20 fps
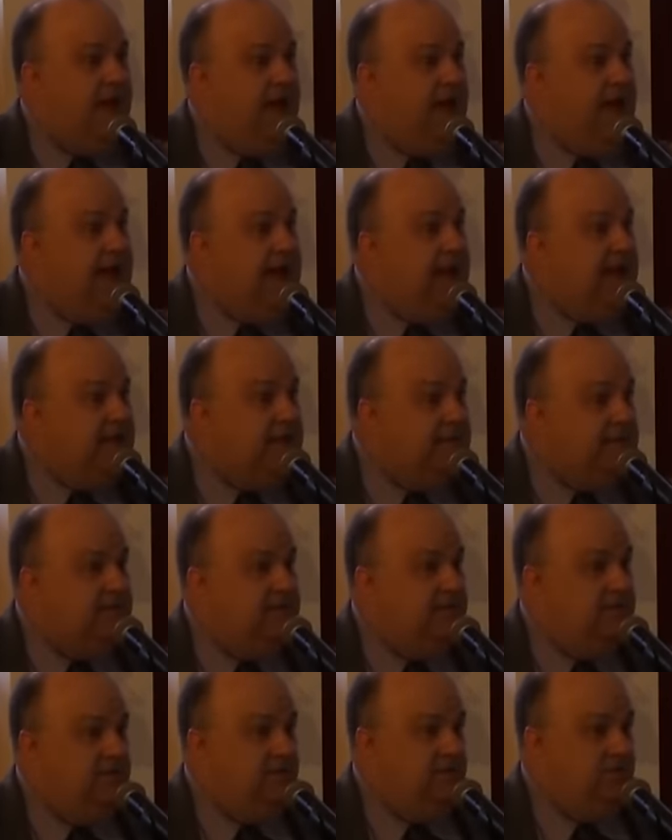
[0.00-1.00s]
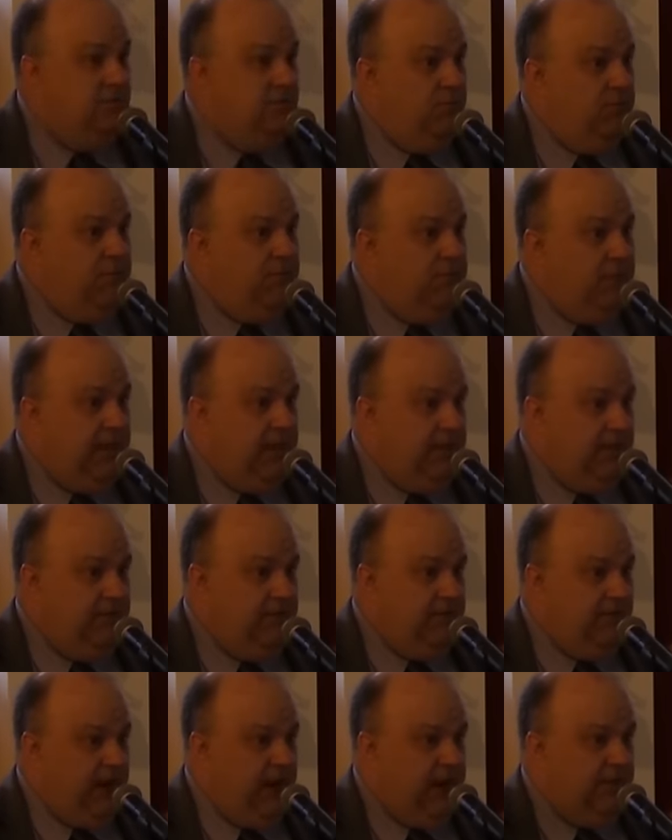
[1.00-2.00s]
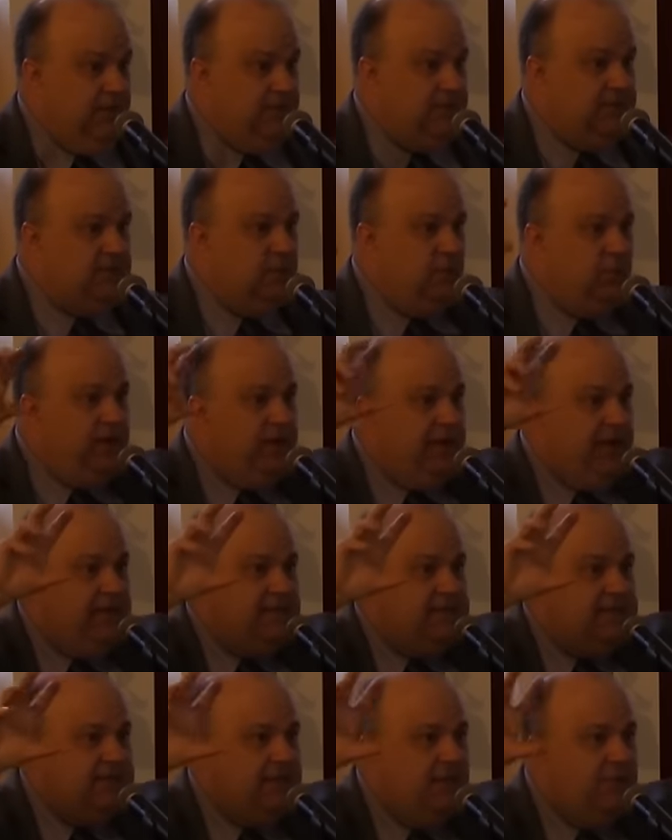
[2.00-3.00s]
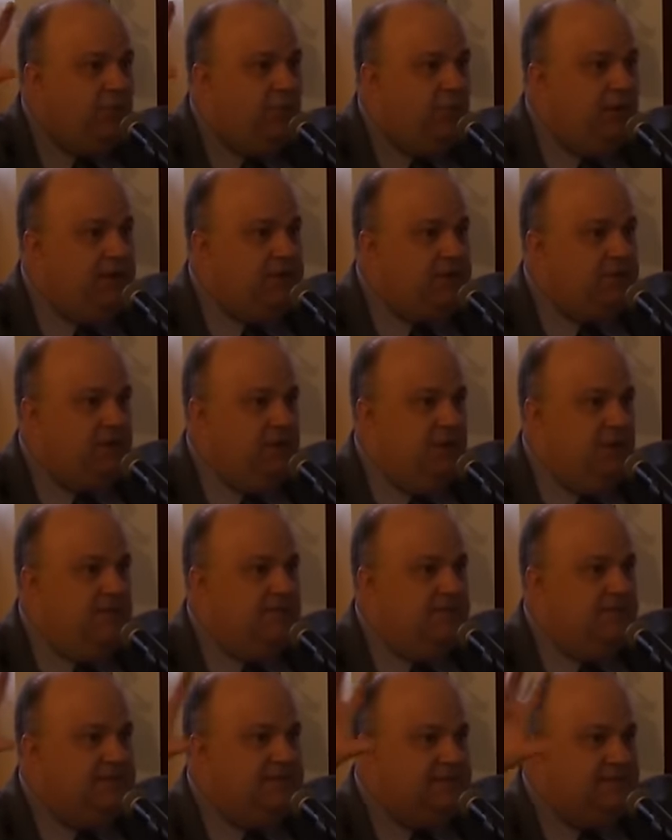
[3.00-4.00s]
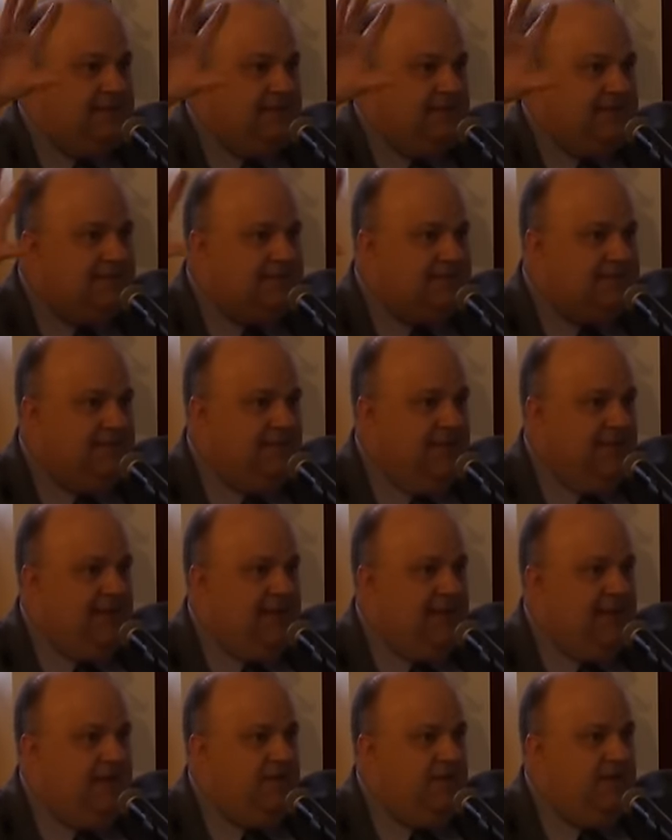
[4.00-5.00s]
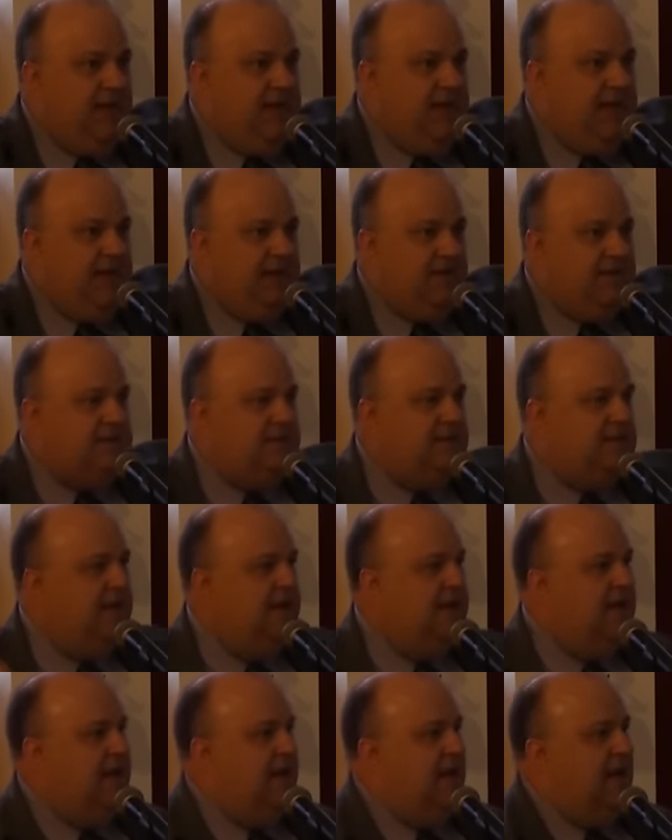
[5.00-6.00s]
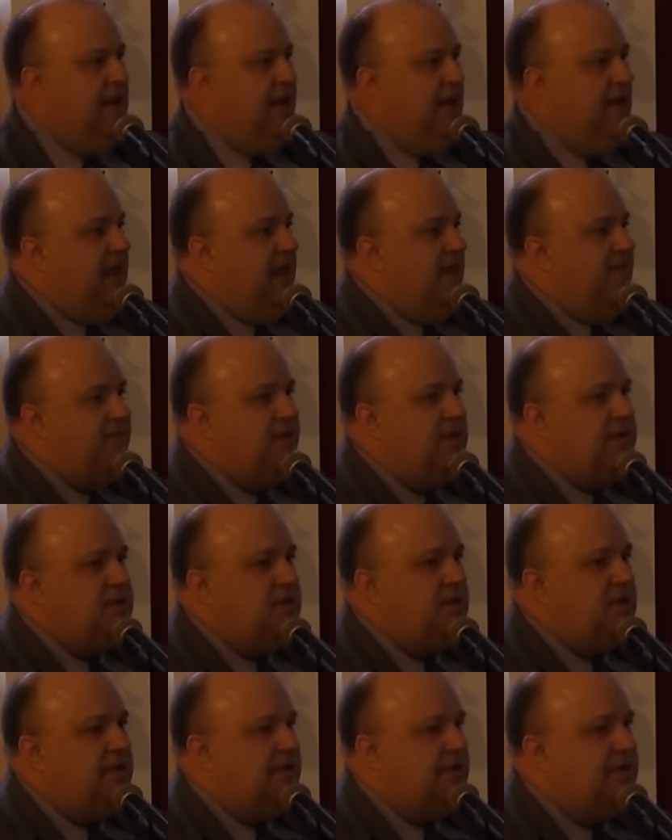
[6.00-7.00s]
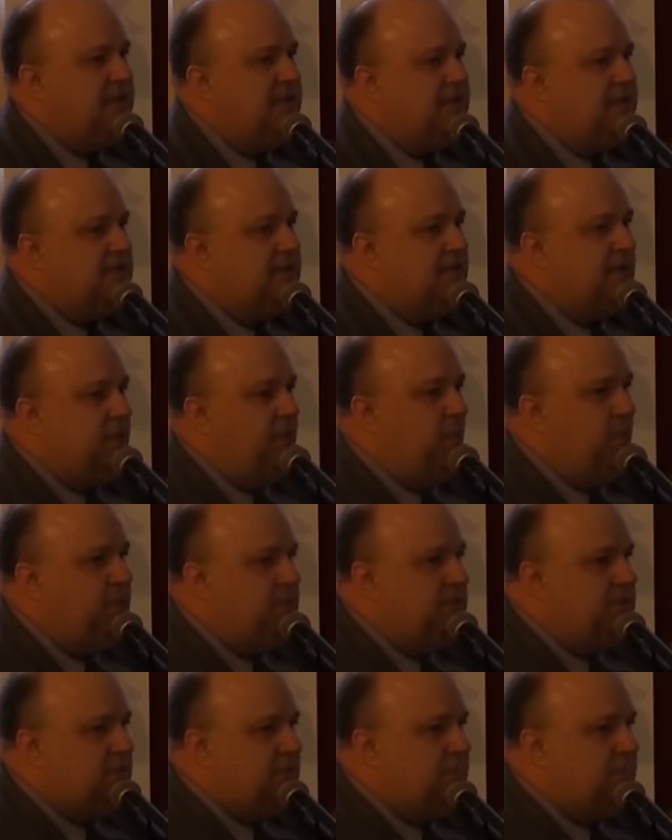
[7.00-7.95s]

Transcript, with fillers: the eight repeat fragments. So we're getting separation of the six and the eight. And they eventually get to this little